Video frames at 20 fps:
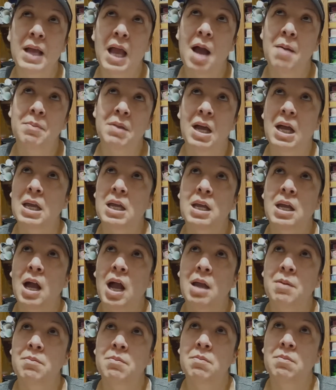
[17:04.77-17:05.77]
I'm lying.
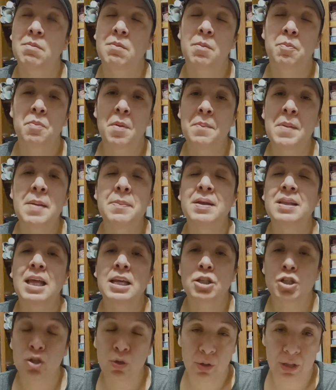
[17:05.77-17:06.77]
I'm maybe
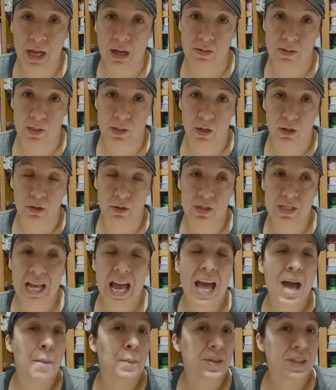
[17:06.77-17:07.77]
like $2,000.
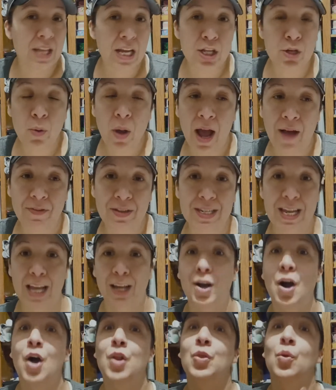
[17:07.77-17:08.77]
But then you have to
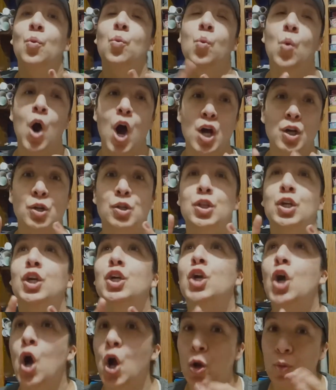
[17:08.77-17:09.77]
take on the water, the
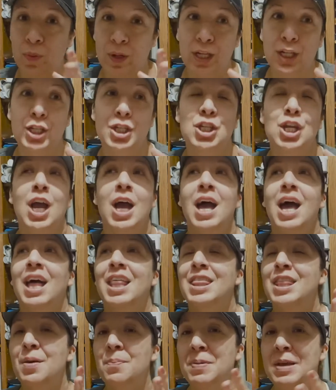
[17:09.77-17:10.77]
garbage,
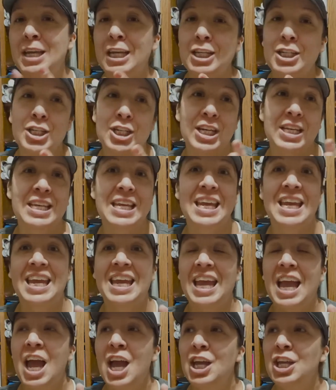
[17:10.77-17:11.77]
the
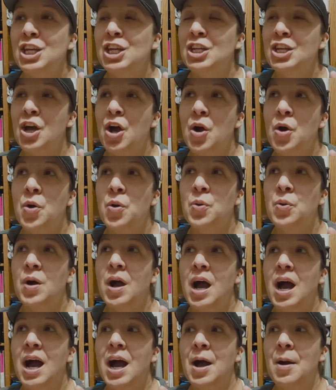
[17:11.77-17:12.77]
PG&E, you
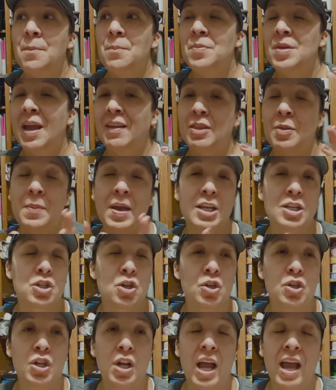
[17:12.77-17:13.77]
have to make
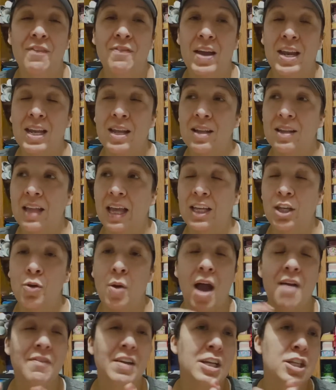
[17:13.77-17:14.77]
sure you
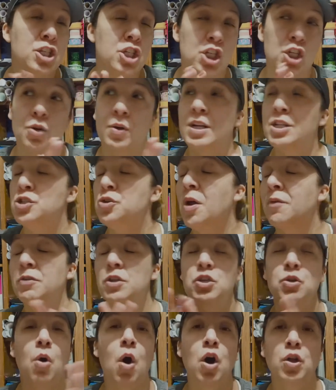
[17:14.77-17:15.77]
have insurance, you have to
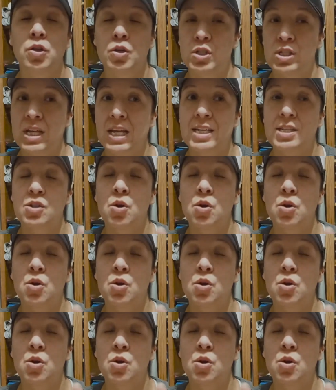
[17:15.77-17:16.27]
do all those things.